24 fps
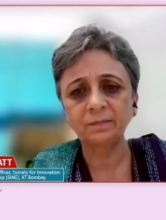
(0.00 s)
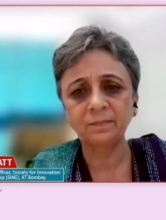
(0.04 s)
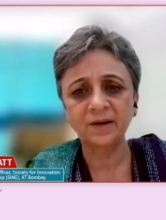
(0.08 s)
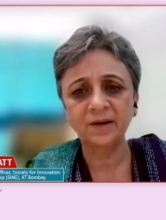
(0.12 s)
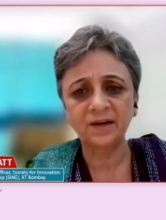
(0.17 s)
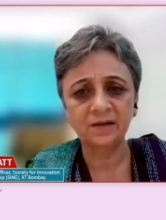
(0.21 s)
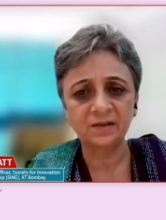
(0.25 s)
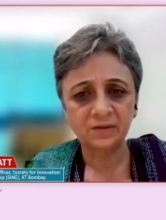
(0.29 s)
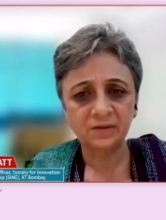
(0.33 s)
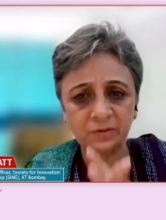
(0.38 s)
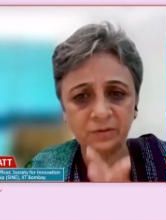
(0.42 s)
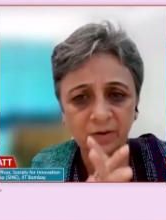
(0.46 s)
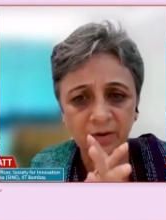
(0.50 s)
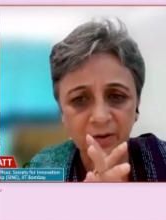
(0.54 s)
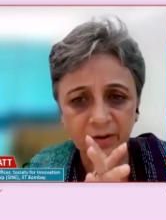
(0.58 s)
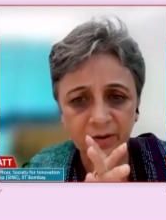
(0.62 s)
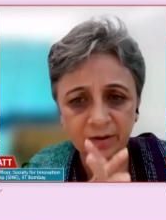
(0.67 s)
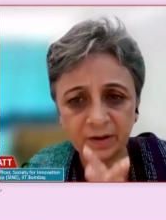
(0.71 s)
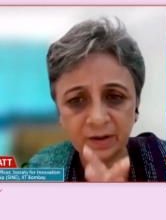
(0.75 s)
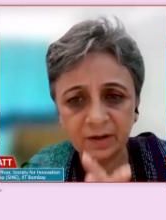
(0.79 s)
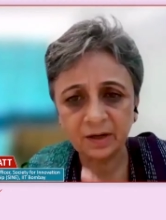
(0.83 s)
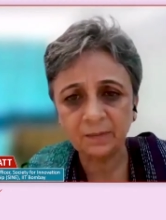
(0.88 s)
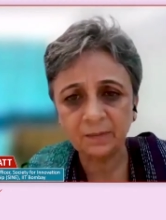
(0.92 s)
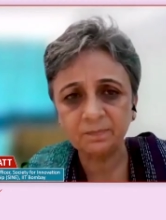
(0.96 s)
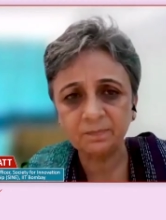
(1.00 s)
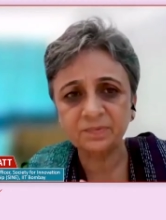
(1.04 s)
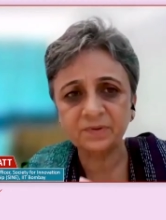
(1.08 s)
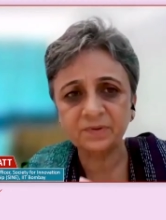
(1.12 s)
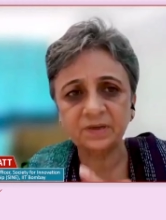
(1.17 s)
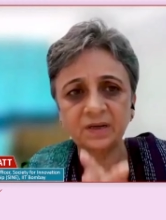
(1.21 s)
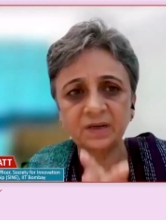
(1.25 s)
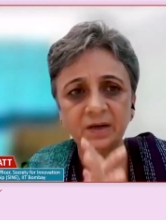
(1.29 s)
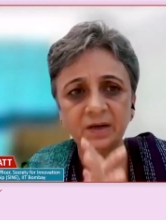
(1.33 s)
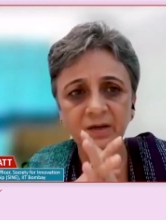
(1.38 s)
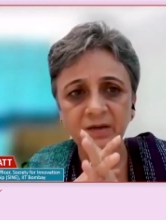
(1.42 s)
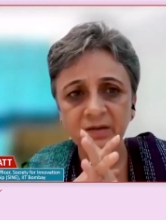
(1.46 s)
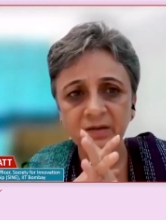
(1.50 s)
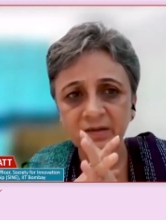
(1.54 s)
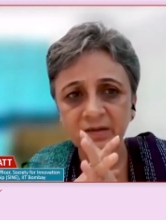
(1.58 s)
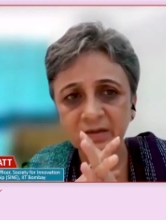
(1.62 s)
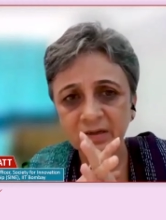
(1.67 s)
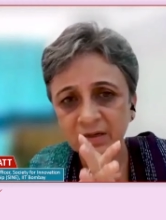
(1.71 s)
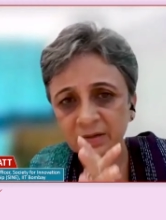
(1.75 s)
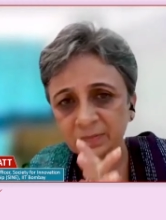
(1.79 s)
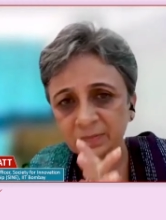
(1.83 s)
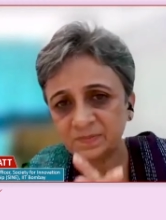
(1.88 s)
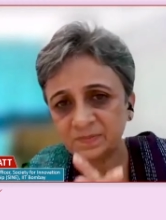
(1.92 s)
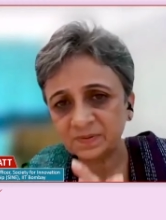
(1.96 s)
base or deep tech,
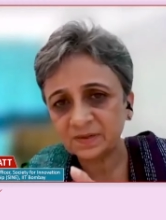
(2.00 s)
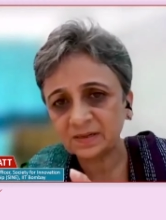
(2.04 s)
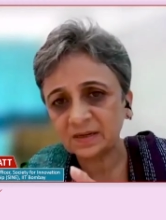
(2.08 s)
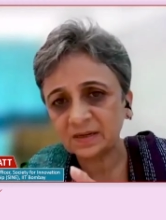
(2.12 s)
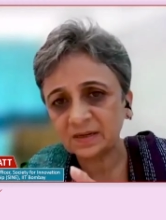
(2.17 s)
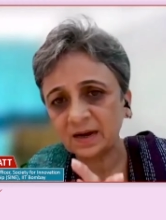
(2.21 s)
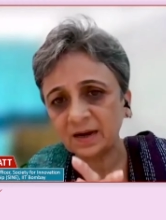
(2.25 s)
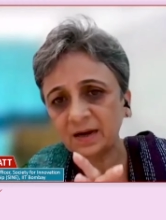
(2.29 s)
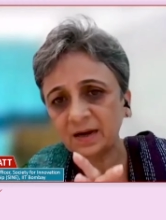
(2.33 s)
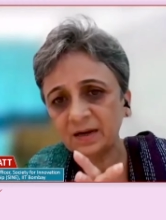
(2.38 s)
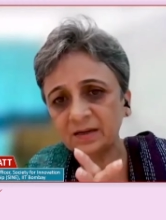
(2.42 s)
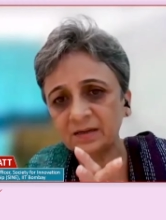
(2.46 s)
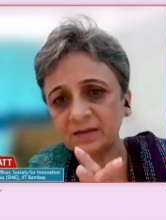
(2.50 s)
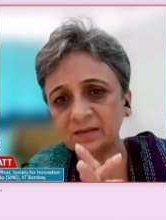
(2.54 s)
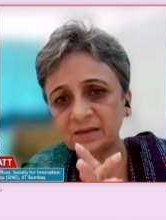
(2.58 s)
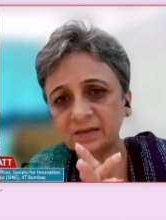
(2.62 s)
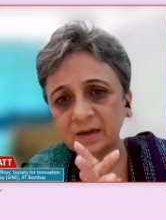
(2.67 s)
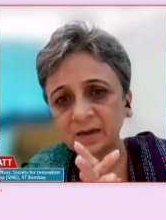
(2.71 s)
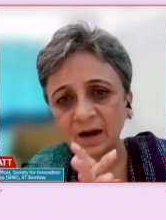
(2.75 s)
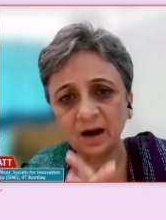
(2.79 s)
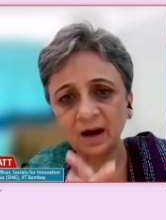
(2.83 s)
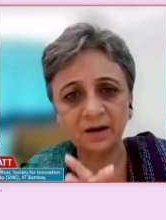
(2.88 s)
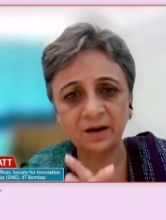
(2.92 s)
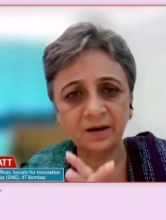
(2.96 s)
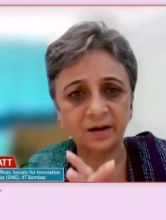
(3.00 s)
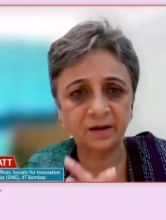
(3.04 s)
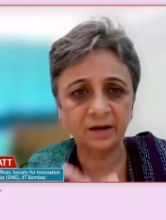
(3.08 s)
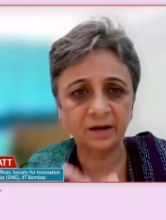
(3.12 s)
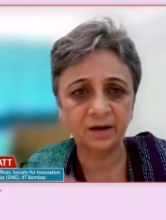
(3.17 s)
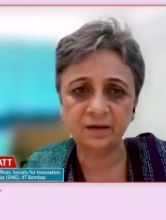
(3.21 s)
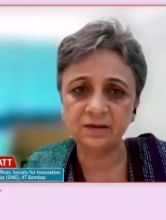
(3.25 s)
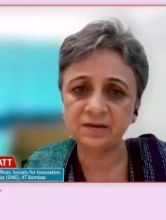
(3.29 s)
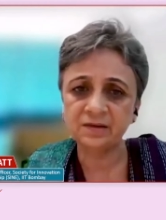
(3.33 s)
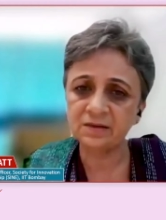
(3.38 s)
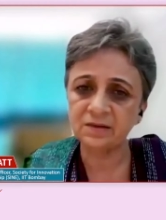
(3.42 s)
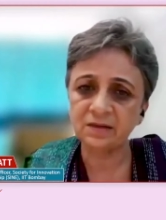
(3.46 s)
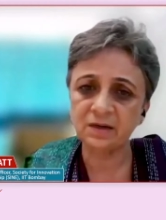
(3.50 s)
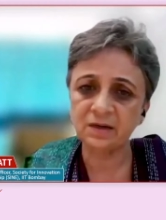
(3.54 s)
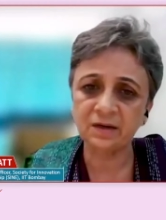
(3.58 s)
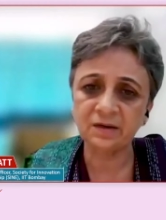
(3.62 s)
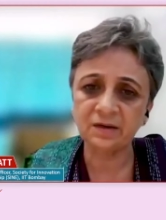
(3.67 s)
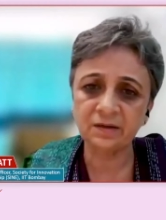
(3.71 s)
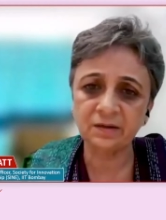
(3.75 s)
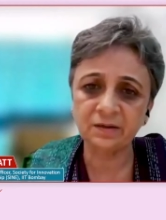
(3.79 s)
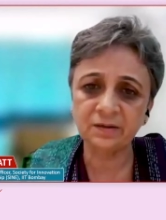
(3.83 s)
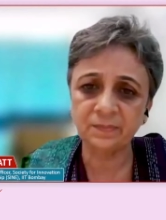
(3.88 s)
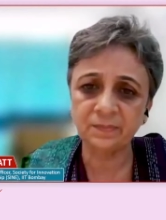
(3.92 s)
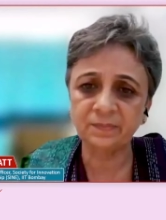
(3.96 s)
deep science, hard tech
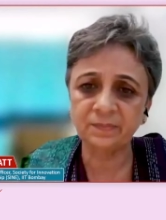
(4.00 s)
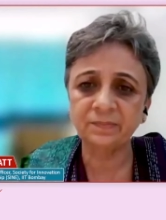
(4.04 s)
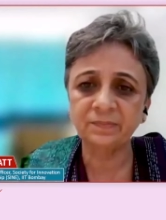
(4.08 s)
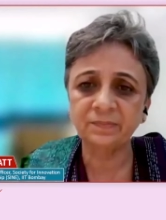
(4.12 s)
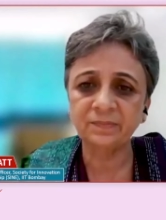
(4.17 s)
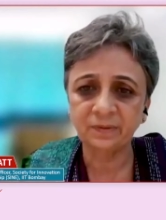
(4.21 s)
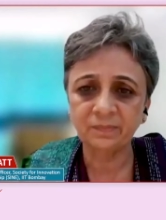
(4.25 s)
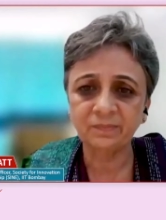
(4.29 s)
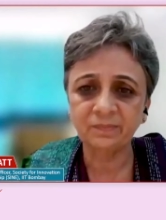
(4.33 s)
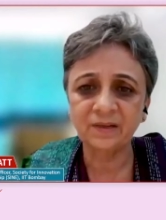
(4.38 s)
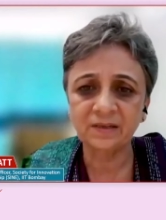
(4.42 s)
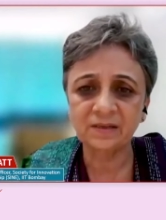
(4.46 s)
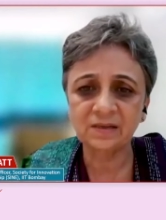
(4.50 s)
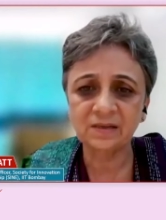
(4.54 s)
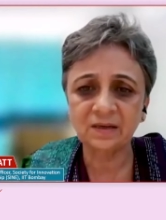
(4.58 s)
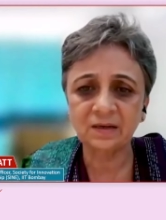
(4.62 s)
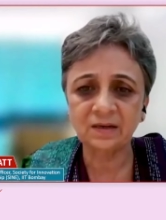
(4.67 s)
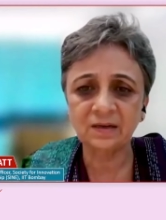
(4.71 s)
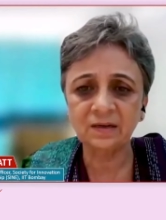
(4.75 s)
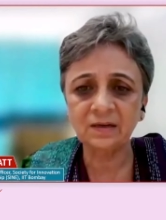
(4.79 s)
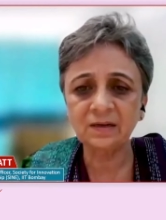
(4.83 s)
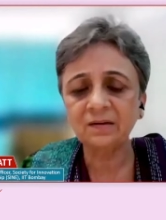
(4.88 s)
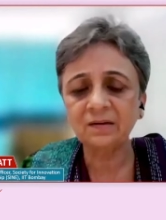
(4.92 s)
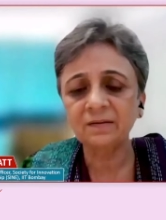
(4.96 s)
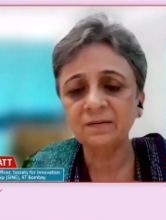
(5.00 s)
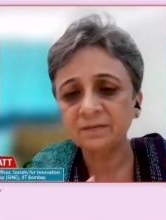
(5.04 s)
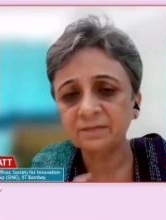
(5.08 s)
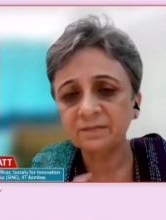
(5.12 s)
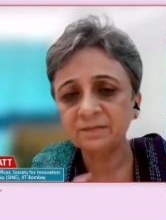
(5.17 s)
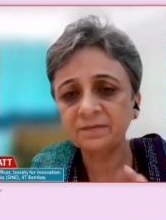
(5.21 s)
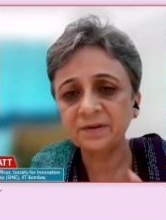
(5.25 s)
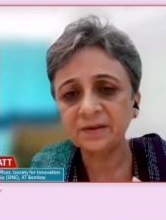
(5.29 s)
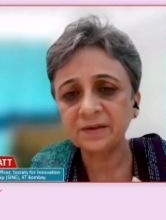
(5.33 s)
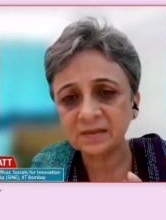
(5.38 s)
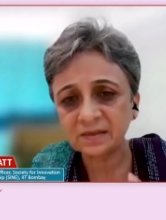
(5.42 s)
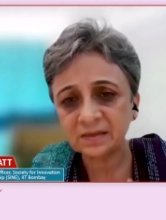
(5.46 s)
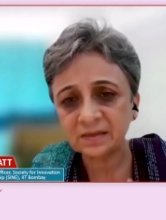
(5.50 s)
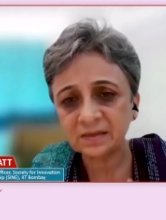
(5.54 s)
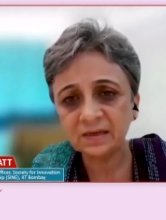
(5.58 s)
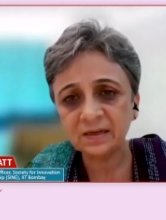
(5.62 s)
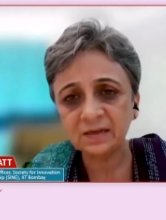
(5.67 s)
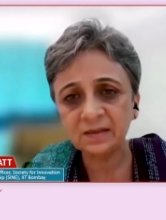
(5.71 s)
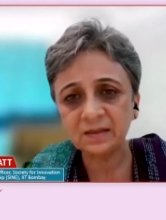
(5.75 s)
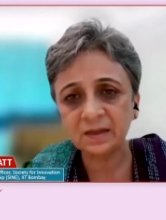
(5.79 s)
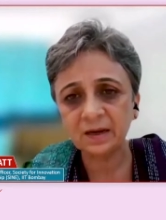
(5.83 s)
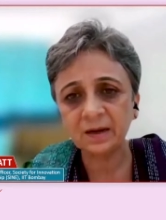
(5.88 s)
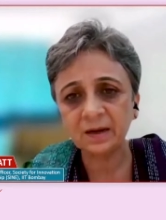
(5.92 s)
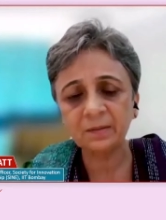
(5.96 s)
startup basically we
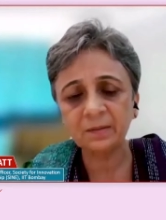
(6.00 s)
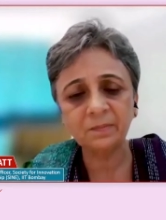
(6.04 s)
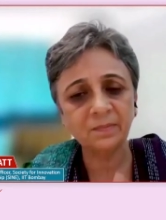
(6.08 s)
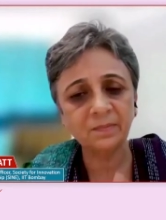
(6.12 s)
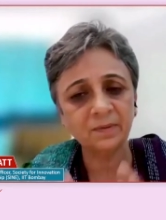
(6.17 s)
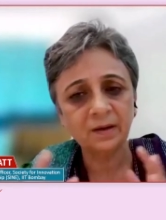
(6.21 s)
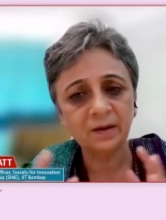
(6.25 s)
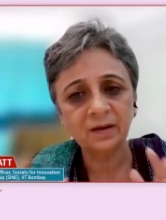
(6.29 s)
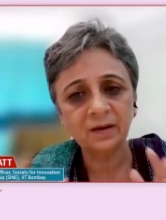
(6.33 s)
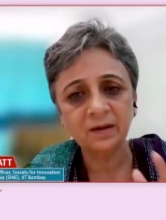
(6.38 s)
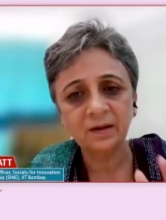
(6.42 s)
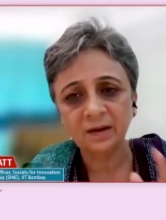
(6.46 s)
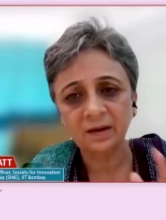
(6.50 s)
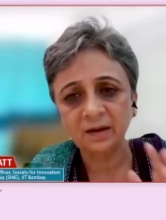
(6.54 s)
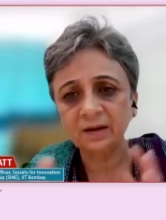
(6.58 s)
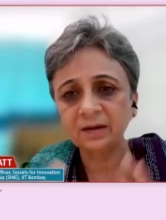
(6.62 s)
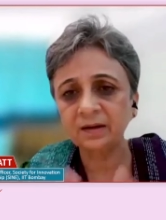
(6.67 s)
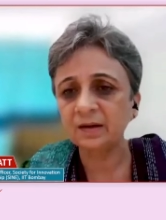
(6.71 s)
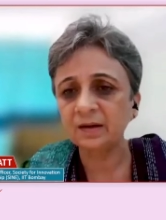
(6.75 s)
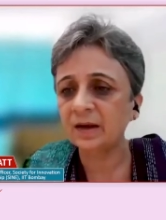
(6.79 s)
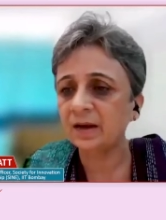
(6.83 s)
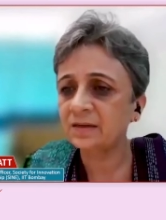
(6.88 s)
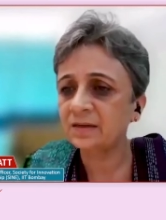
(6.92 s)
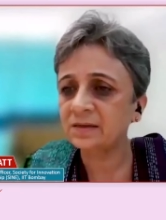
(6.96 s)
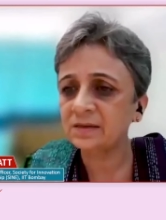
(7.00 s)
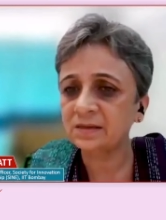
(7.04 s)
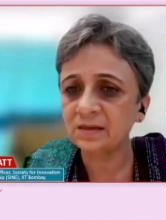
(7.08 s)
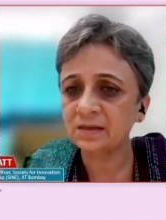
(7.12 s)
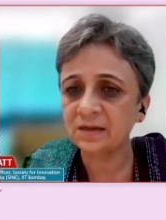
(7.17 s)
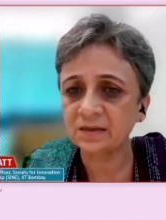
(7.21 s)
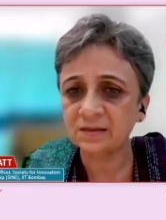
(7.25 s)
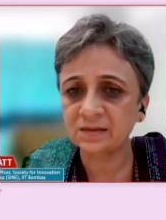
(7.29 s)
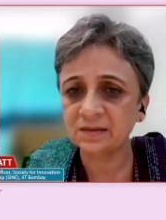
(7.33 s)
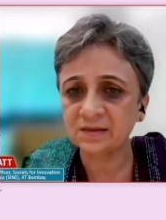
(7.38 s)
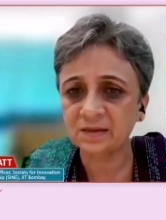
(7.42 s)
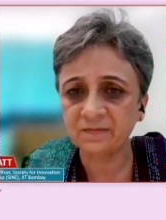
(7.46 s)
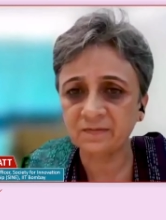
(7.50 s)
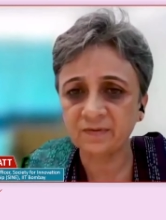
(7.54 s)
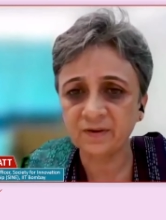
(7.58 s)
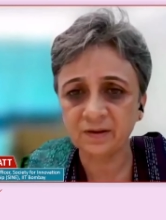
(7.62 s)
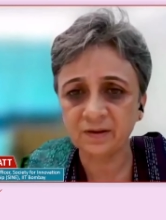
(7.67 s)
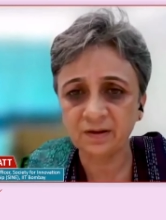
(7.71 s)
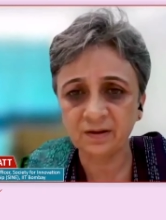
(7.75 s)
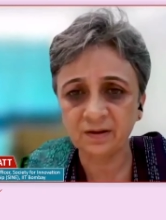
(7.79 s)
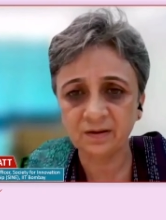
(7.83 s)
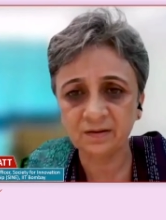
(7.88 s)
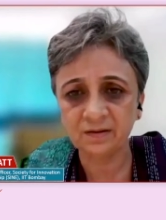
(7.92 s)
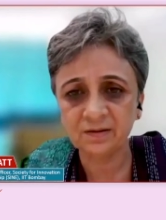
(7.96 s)
see them in last six
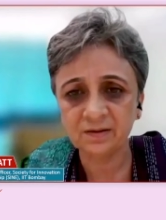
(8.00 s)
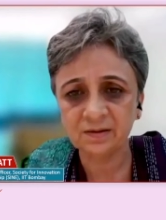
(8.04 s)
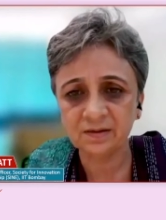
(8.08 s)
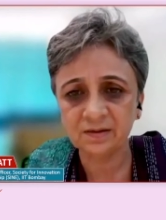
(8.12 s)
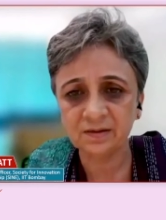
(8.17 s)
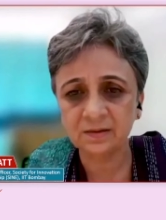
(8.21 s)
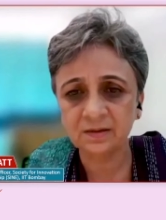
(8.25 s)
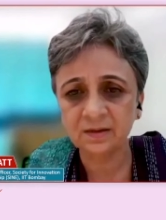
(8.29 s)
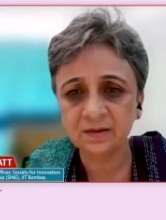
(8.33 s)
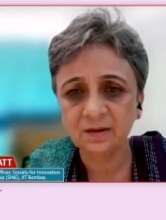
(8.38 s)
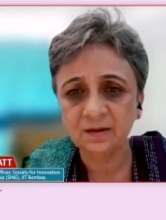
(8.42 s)
seven years